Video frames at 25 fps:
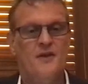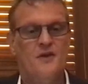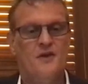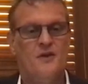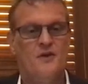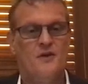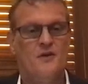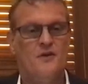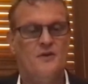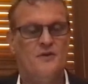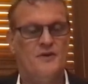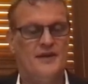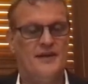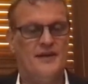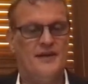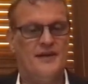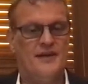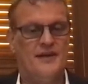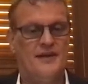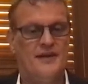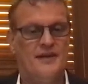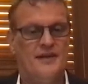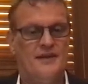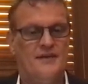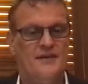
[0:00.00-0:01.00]
or,
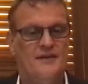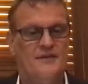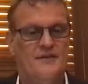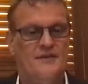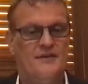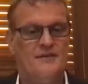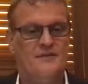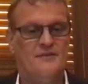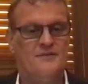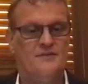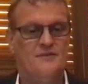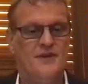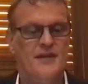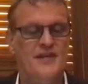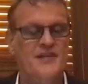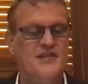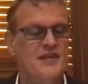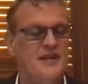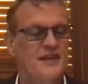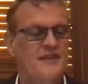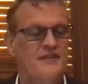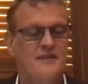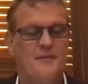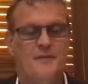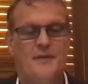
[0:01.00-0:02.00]
uh, or reach
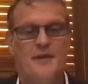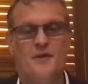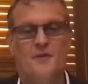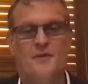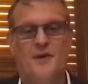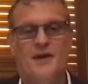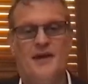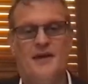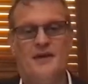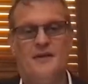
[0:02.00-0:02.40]
out some other way,